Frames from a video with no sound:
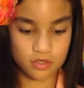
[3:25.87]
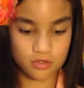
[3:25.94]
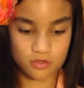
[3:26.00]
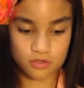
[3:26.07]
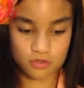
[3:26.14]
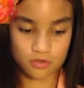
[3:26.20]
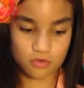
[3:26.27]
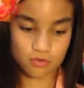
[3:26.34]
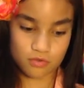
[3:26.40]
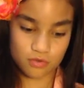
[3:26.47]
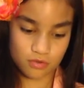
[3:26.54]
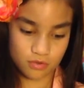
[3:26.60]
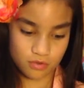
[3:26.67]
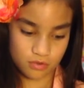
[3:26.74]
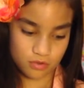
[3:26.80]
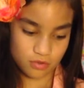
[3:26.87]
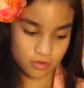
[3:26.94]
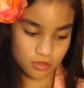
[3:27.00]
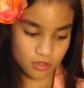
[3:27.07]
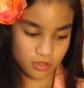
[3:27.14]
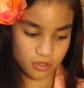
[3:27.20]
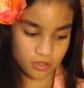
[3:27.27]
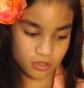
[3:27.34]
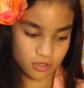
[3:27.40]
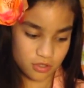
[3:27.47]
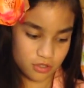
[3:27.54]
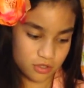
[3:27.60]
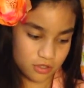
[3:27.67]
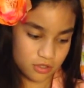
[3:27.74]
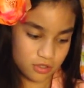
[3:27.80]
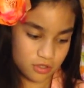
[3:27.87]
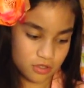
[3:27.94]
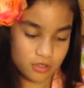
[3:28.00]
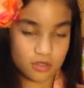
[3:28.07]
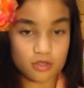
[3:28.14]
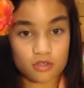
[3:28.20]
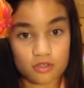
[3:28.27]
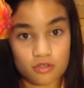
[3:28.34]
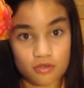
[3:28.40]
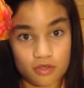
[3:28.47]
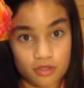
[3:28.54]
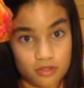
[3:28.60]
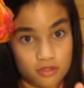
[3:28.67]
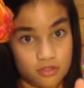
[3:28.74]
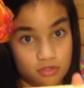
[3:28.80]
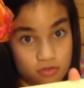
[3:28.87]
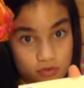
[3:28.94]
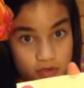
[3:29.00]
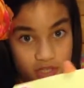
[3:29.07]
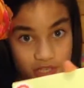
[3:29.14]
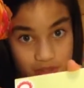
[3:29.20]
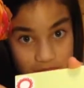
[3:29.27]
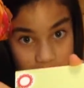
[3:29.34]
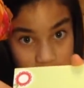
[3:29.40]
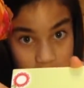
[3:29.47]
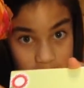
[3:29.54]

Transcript: "You are the story."